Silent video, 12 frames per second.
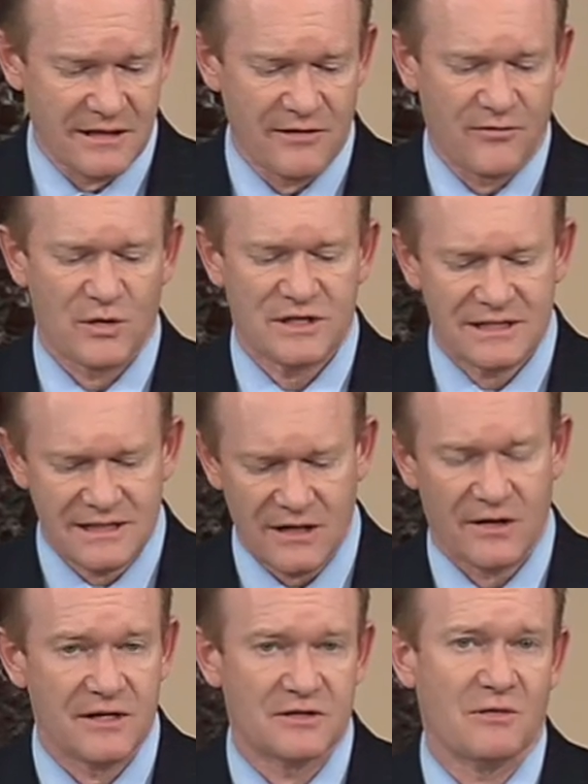if we're
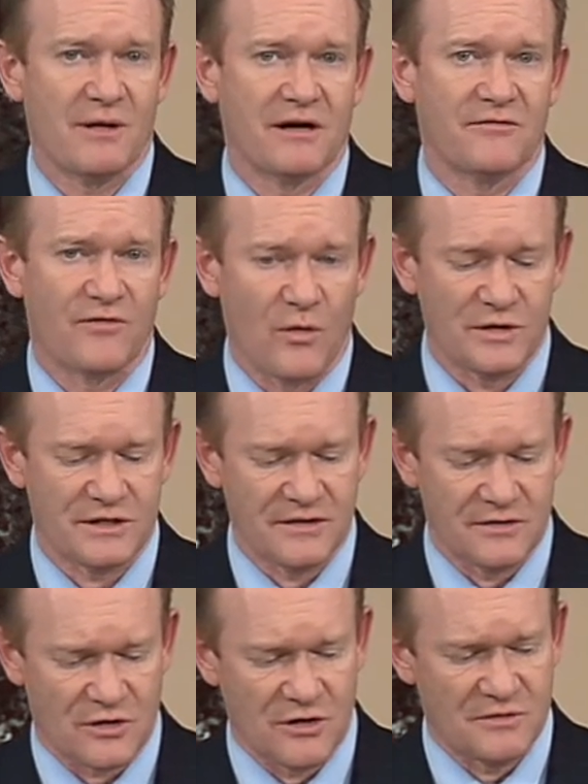serious about enforcing
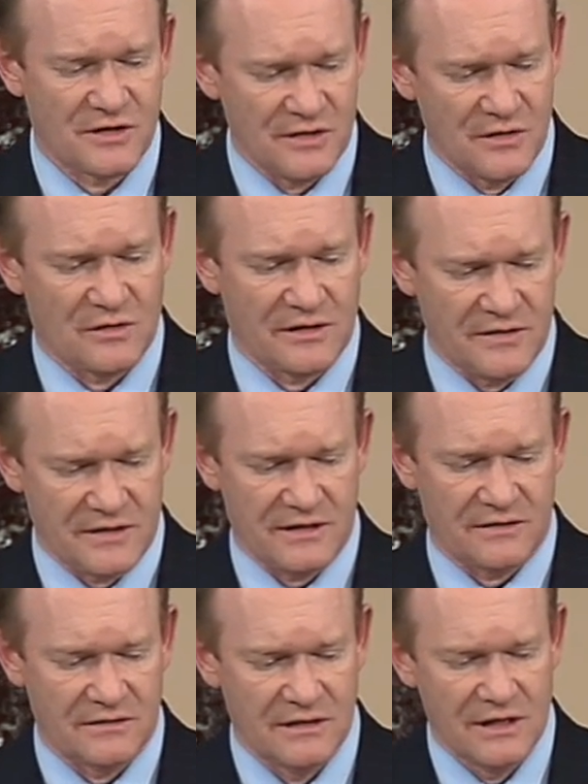the terms of the nuclear
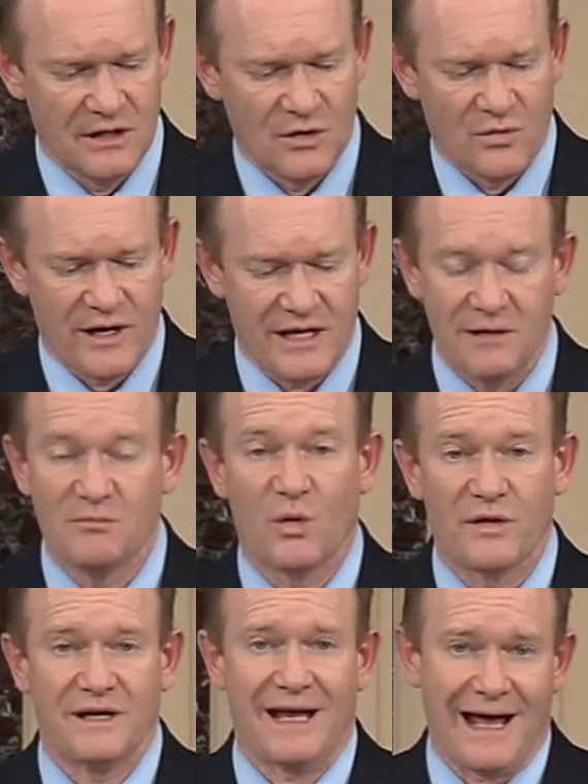deal, we need
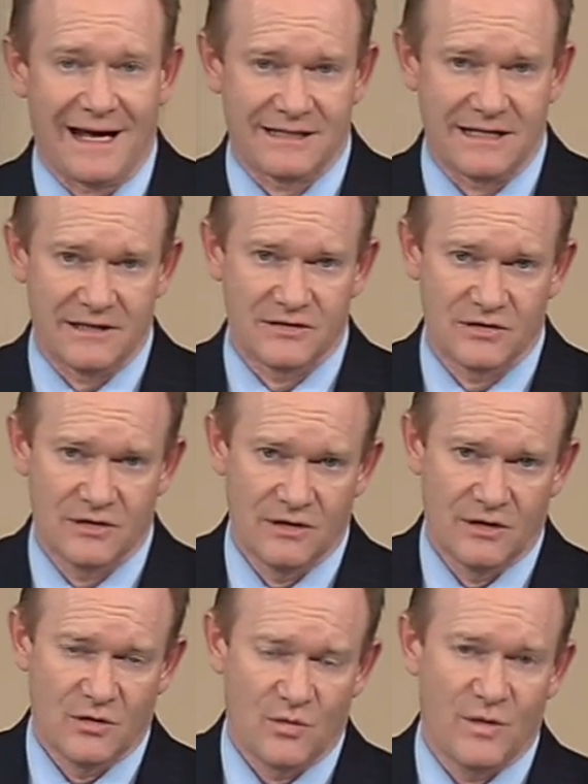more than access.
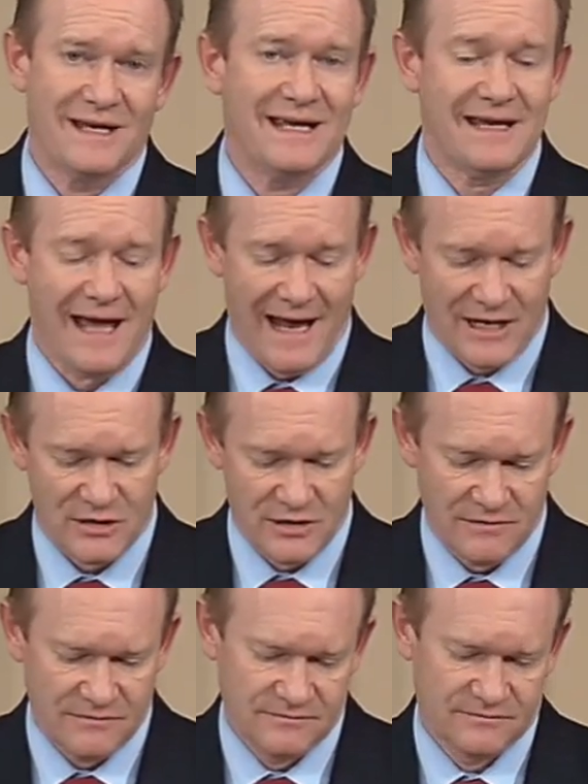We need action.
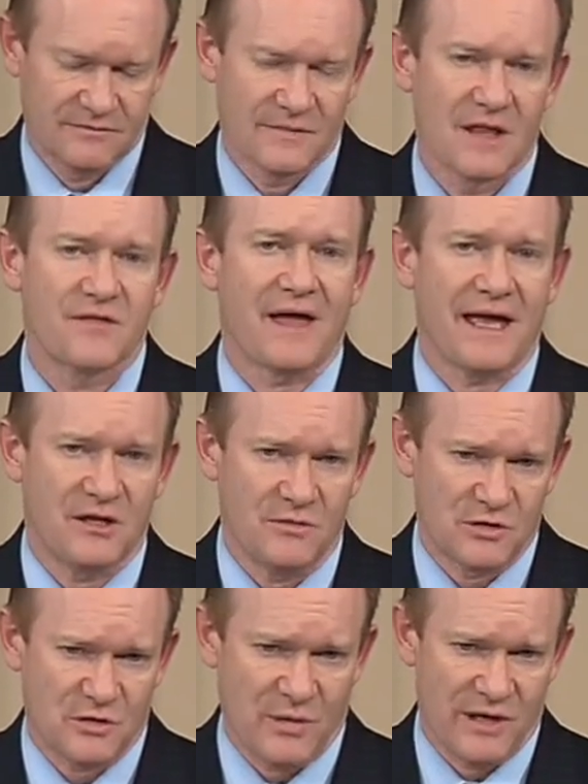Thank you,
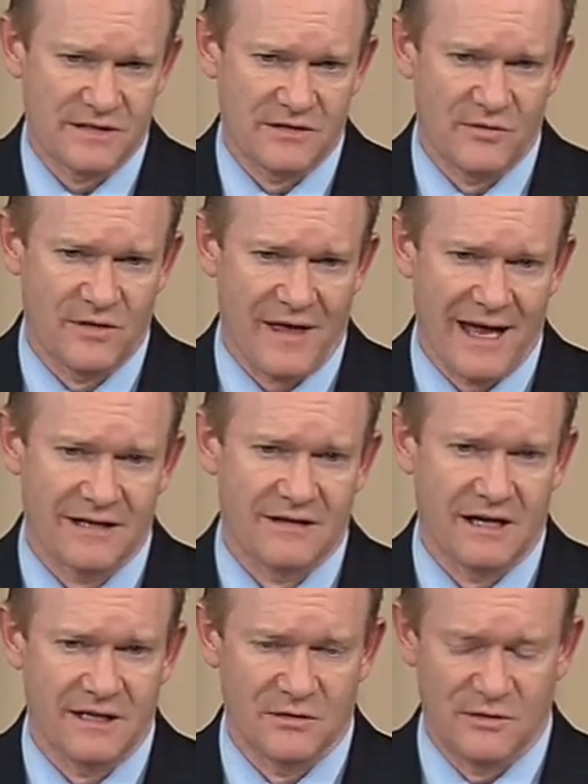Mr. President. With that,
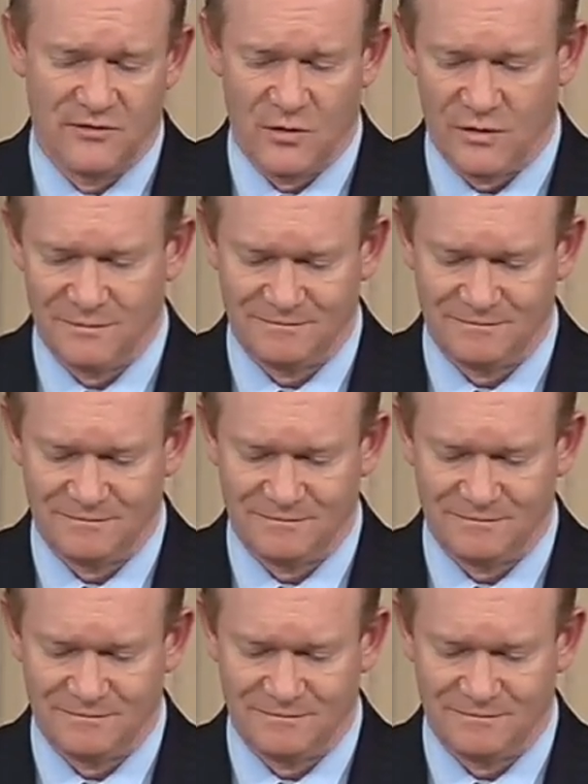I yield the floor.